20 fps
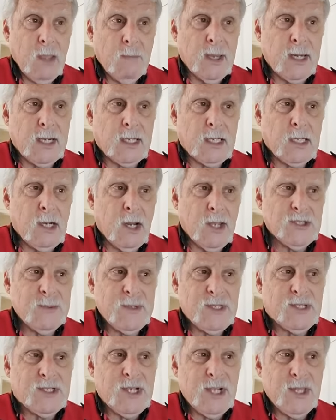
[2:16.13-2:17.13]
But it can
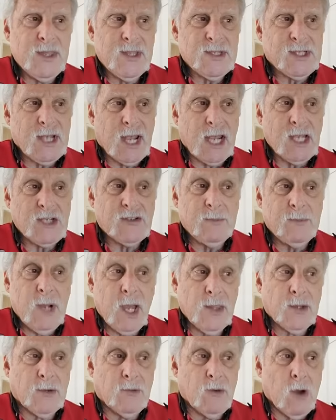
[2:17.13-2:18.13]
also be synthesized from
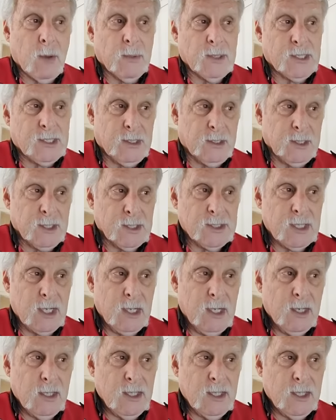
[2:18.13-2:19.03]
other raw materials.